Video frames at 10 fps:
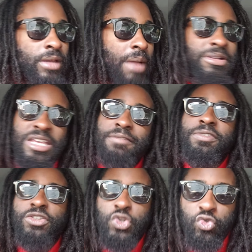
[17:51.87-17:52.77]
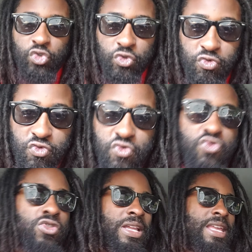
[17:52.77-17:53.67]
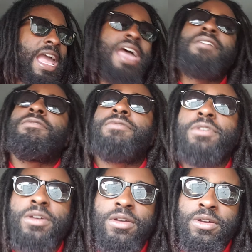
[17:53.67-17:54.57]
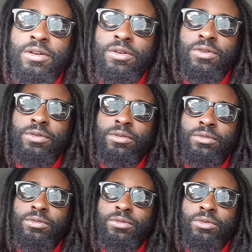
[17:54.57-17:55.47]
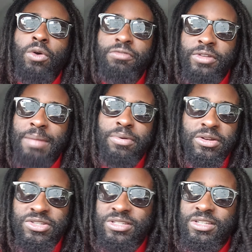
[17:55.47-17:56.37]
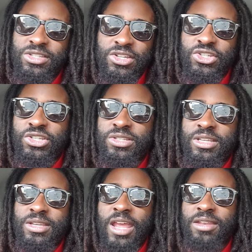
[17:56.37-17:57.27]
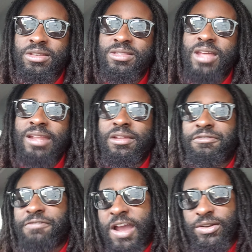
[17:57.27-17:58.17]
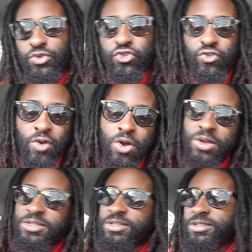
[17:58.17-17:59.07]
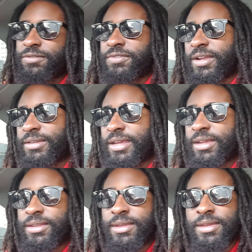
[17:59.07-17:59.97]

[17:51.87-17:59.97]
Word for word: how much influence you truly have over that person's decisions and, and like their final straws and stuff like that.